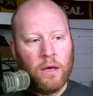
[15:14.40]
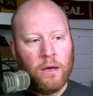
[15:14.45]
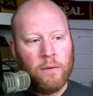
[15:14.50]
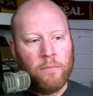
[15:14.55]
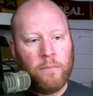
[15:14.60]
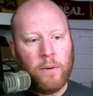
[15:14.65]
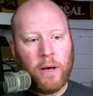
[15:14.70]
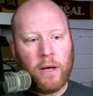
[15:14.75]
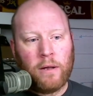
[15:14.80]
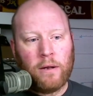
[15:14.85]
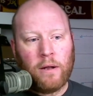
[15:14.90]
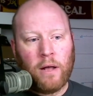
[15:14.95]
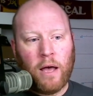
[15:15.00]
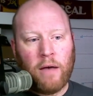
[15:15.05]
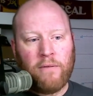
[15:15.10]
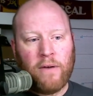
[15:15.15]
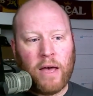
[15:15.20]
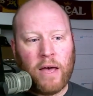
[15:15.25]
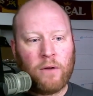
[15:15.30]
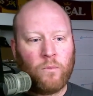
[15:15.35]
But
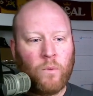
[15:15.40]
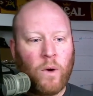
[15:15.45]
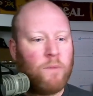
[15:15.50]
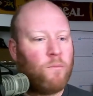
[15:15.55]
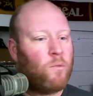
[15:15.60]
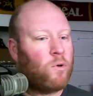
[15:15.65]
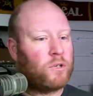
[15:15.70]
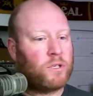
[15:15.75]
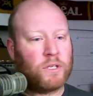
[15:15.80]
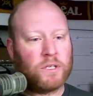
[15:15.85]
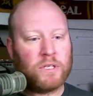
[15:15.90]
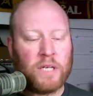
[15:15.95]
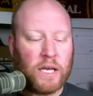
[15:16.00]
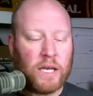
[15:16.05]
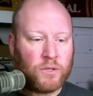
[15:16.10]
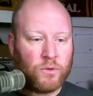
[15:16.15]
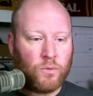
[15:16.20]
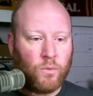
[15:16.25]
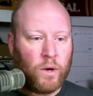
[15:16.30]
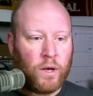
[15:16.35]
I've had way more
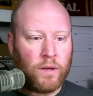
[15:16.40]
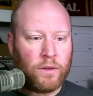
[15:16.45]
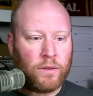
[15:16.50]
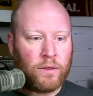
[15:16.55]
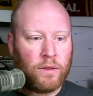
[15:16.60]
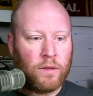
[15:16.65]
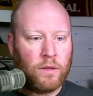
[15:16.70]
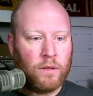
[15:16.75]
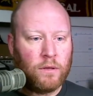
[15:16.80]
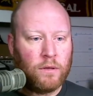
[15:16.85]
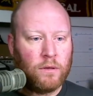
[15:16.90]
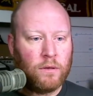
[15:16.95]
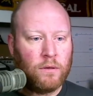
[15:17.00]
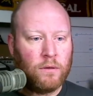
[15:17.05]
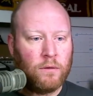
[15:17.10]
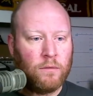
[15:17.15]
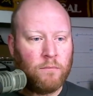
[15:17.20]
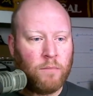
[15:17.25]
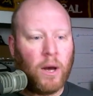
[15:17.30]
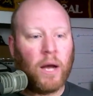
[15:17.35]
success with
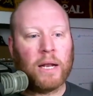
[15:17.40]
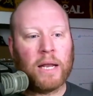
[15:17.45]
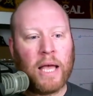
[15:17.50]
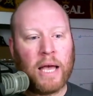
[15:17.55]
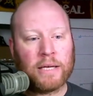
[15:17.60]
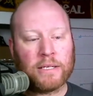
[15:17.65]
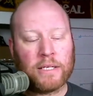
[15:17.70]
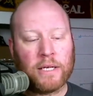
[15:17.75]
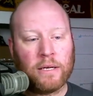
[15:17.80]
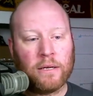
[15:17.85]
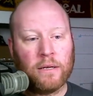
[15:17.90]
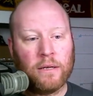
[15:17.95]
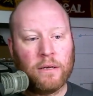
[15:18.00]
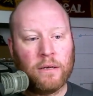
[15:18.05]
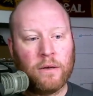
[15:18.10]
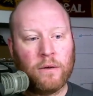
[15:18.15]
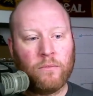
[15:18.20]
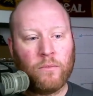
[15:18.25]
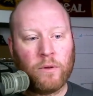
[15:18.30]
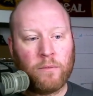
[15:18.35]
podcasting
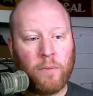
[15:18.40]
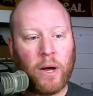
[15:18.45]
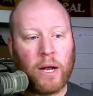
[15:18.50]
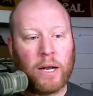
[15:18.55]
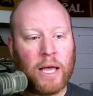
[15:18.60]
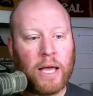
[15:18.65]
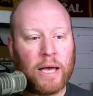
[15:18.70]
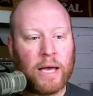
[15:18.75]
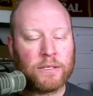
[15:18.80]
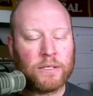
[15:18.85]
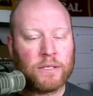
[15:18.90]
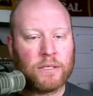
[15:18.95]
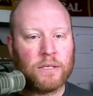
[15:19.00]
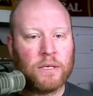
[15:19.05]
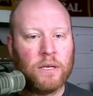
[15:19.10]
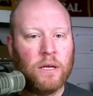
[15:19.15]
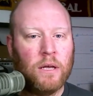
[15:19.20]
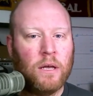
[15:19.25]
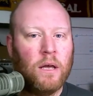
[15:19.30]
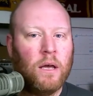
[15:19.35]
and with podcasts.
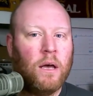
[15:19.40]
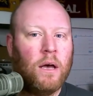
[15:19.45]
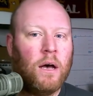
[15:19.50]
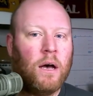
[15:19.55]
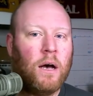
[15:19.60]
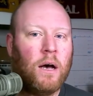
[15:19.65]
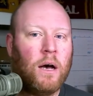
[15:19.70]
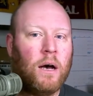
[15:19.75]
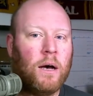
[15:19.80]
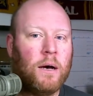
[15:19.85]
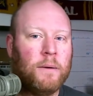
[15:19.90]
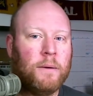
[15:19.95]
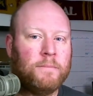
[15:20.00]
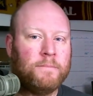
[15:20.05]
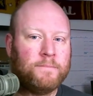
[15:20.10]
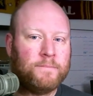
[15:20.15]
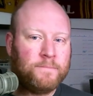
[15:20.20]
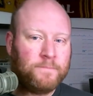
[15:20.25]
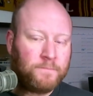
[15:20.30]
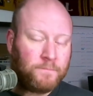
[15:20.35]

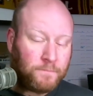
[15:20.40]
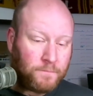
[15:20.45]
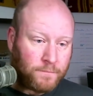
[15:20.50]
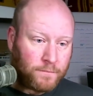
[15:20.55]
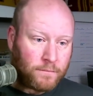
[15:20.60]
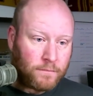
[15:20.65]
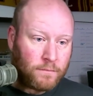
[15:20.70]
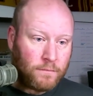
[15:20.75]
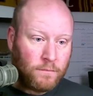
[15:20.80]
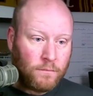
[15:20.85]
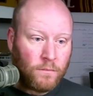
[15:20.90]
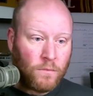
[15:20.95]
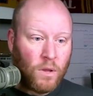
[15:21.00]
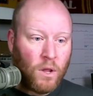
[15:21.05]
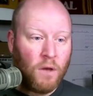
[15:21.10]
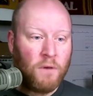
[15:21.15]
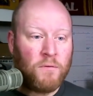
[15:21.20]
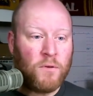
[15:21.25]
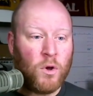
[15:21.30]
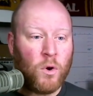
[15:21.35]

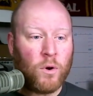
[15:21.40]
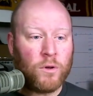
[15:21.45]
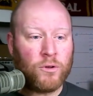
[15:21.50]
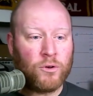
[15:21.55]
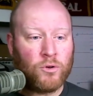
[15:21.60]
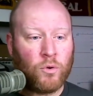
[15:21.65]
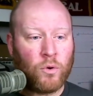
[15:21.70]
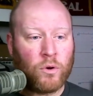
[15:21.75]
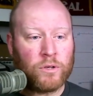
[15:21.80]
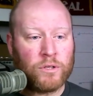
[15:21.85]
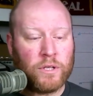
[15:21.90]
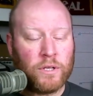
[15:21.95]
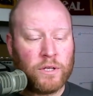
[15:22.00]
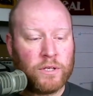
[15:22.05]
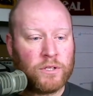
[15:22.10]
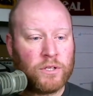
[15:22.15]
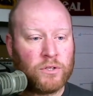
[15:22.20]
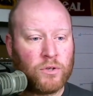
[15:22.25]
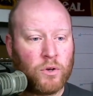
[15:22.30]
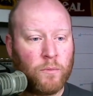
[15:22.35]
A few other doors that
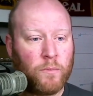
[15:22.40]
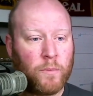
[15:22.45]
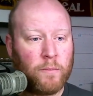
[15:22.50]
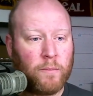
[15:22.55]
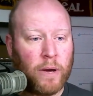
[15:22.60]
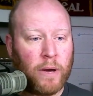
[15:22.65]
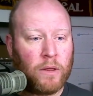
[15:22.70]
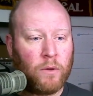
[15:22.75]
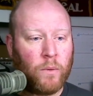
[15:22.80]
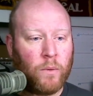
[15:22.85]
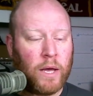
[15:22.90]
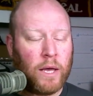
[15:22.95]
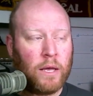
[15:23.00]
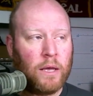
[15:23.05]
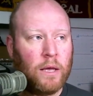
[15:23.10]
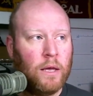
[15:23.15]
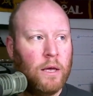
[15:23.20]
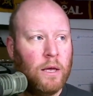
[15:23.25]
this has opened, by the way.